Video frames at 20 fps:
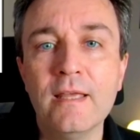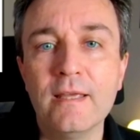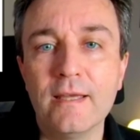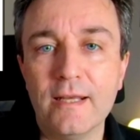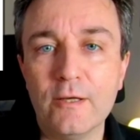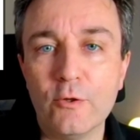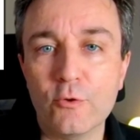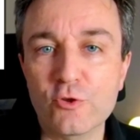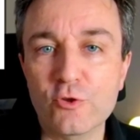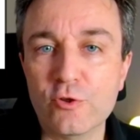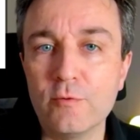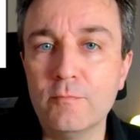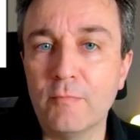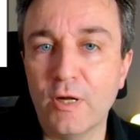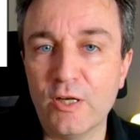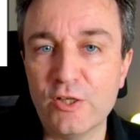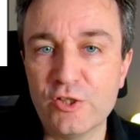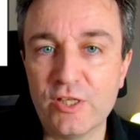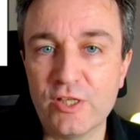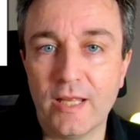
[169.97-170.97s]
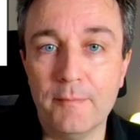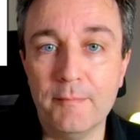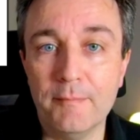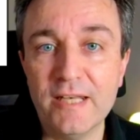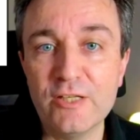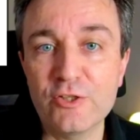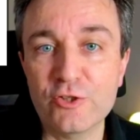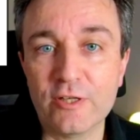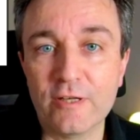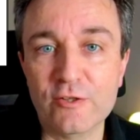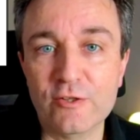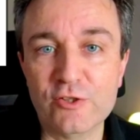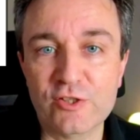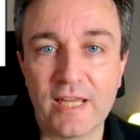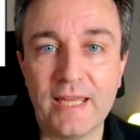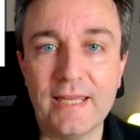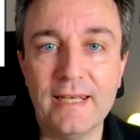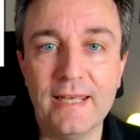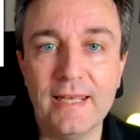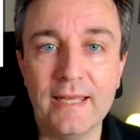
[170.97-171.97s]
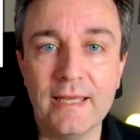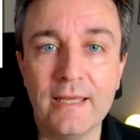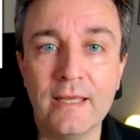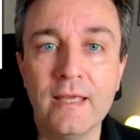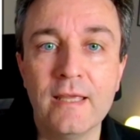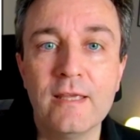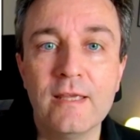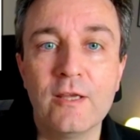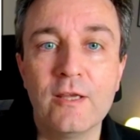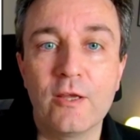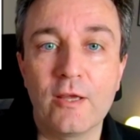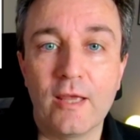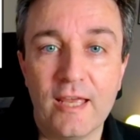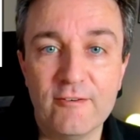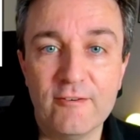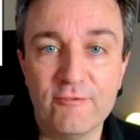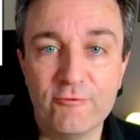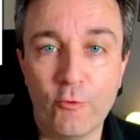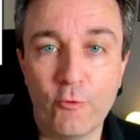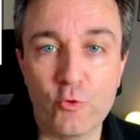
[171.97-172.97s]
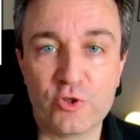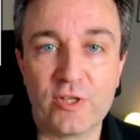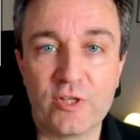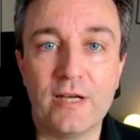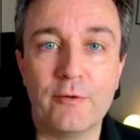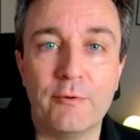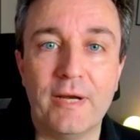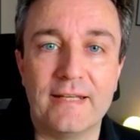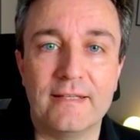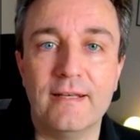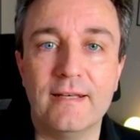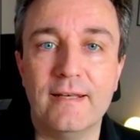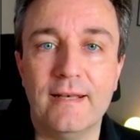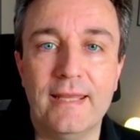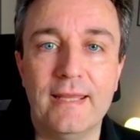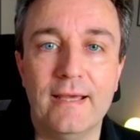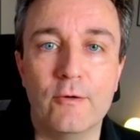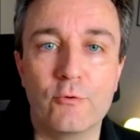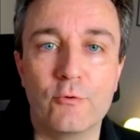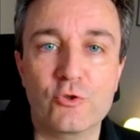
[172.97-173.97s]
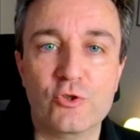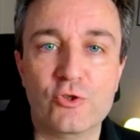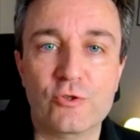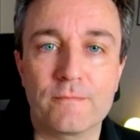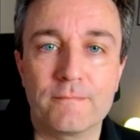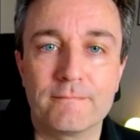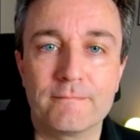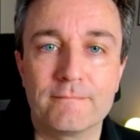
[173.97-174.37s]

and also multidimensional scaling and force-directed layouts.